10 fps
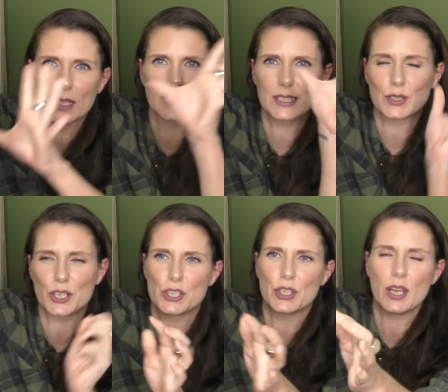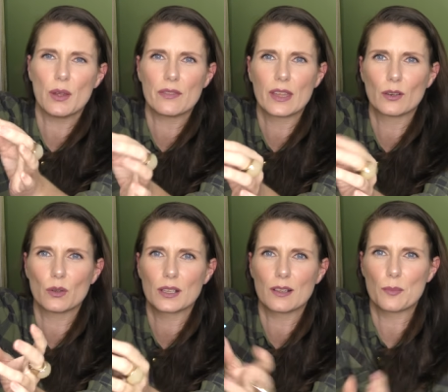like sort of shooting out and then
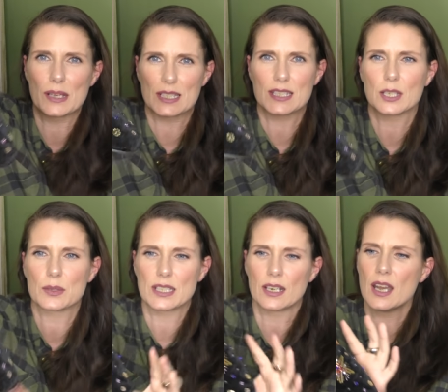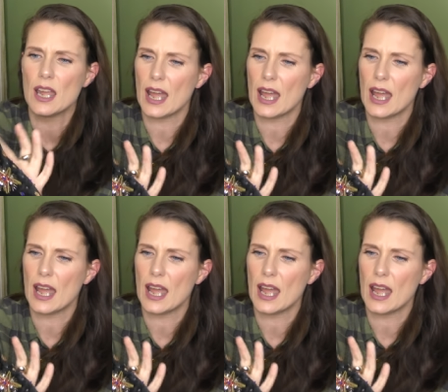all the little bits of sequins there